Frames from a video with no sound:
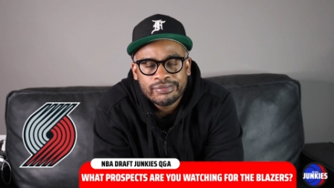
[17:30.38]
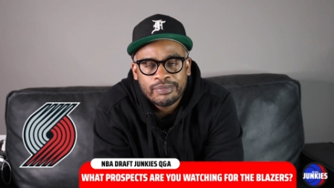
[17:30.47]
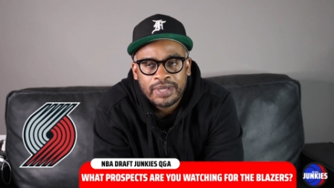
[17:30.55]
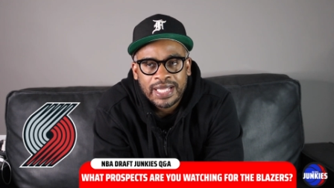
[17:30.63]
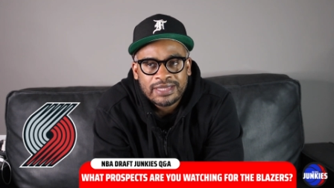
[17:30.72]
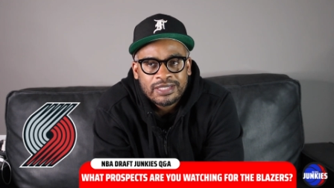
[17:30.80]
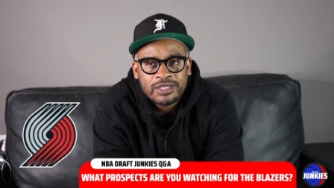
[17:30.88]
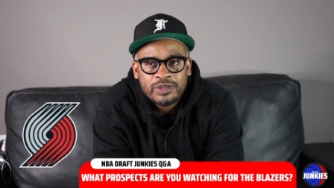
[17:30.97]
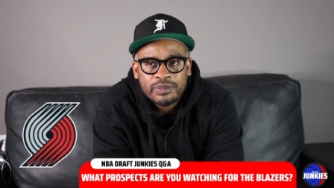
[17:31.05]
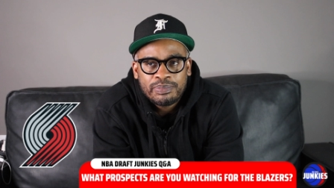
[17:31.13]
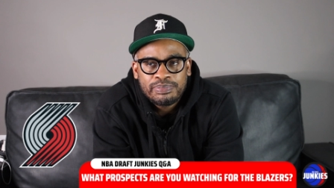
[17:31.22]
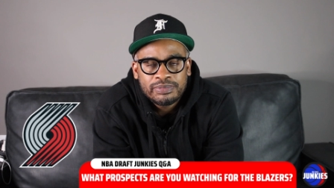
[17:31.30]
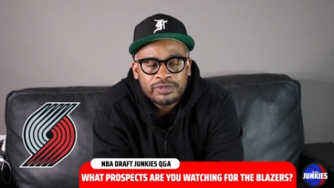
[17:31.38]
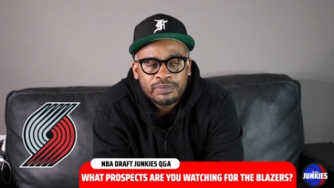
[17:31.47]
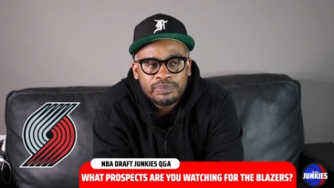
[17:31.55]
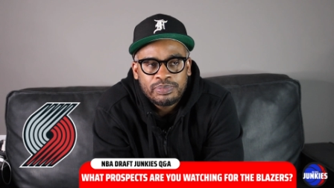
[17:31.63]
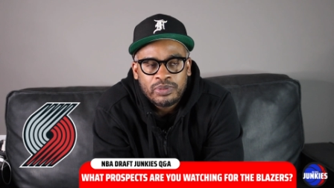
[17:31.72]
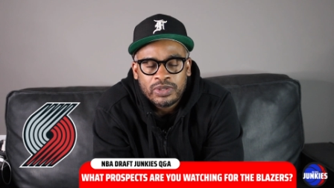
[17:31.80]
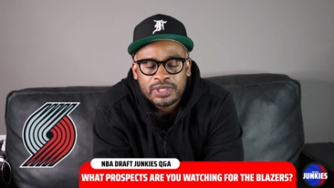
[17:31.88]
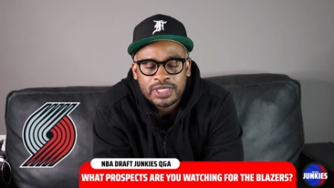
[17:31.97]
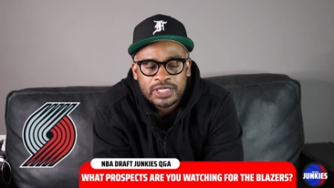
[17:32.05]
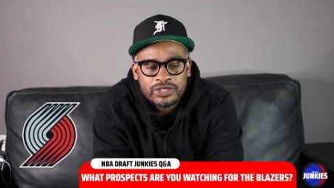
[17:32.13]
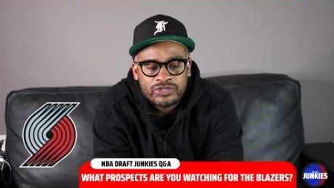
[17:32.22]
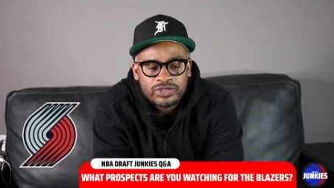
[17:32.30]
man, I think
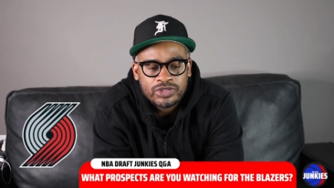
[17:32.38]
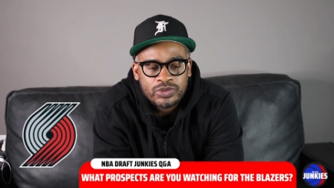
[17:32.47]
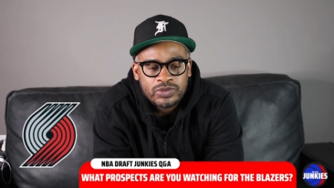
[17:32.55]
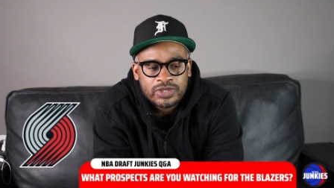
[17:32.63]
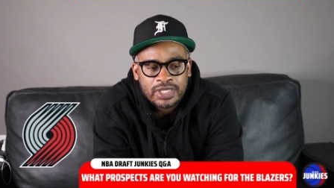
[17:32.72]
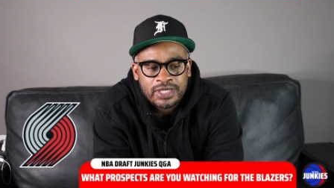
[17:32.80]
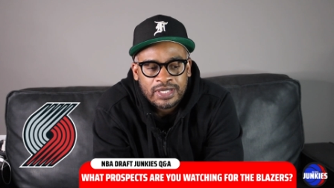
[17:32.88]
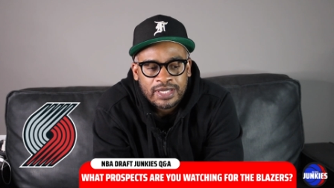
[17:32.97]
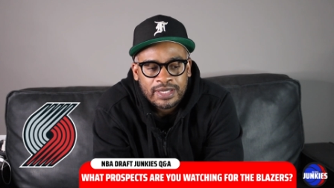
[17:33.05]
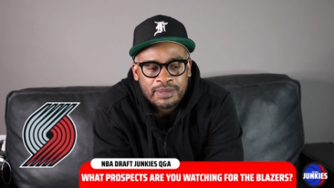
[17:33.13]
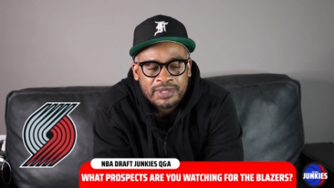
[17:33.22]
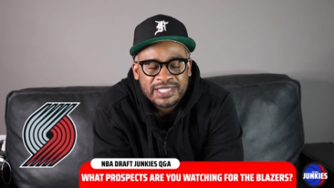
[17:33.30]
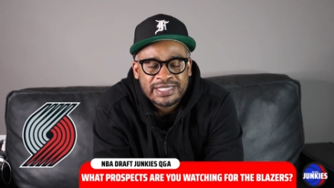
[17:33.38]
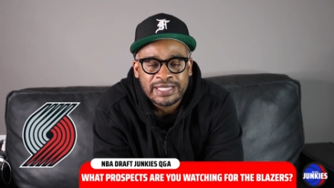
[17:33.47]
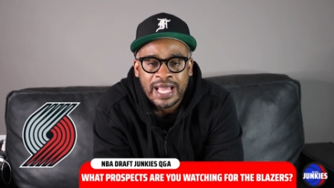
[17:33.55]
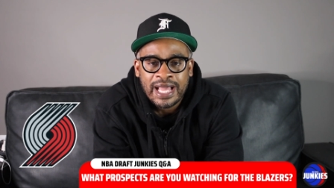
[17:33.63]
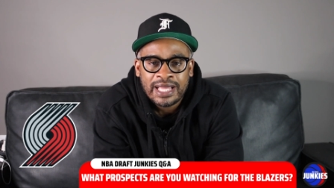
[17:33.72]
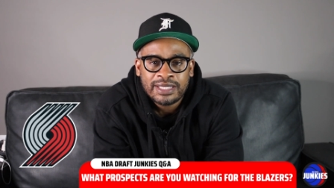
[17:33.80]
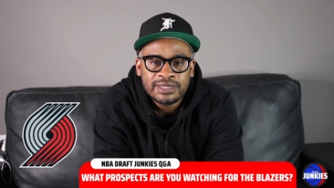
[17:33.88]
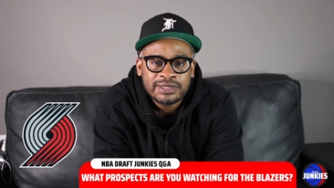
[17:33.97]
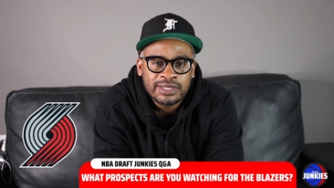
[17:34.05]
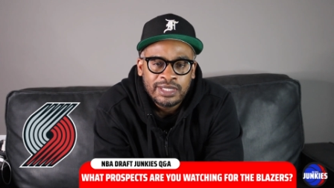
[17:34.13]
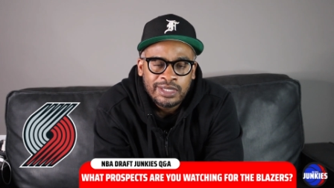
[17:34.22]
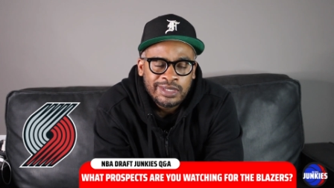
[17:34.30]
Portland could use an, I mean,
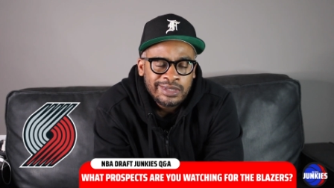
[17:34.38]
size,